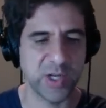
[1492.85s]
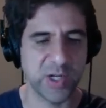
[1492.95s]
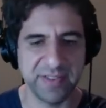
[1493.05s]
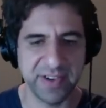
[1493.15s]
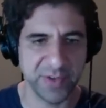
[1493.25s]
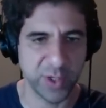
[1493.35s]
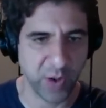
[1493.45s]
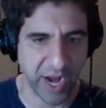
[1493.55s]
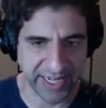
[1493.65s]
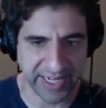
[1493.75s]
or even if you're
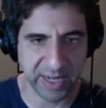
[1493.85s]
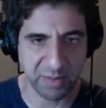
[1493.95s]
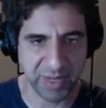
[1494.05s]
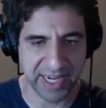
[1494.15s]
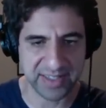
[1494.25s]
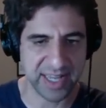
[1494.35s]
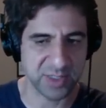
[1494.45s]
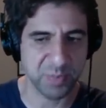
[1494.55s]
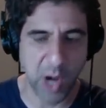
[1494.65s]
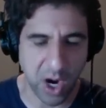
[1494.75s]
writing it, because
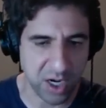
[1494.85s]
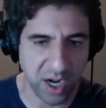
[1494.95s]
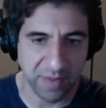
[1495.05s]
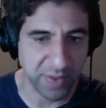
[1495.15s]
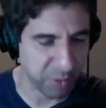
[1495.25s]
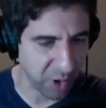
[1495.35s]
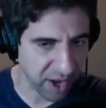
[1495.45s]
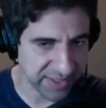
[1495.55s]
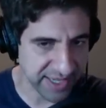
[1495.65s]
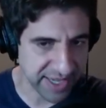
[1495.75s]
that's part of the
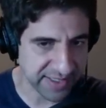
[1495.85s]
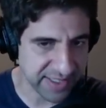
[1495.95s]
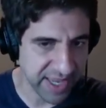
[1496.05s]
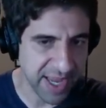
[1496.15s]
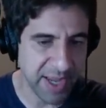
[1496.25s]
process.